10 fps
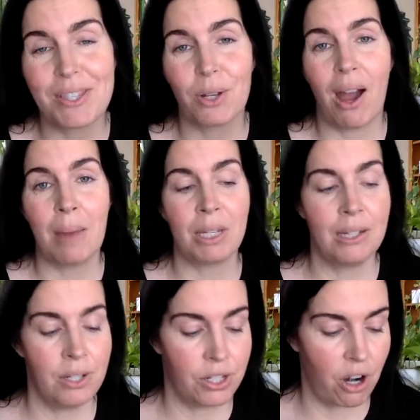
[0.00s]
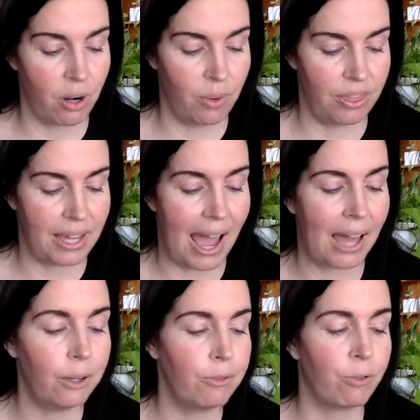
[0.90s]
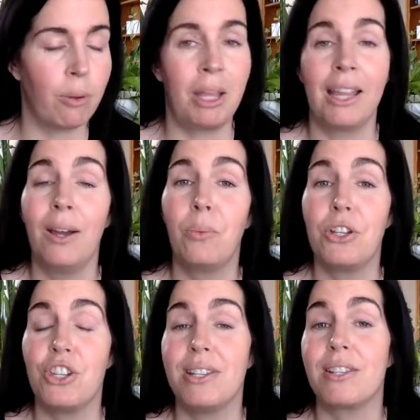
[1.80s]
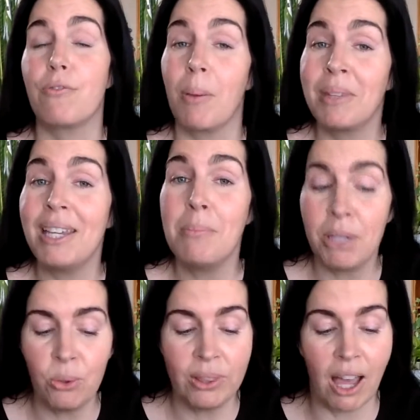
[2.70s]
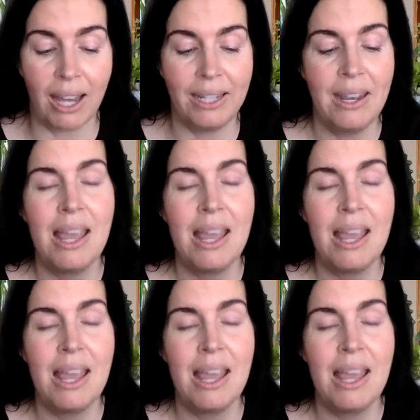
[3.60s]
So I'm going to start with the adult formula, which is from the Immune line,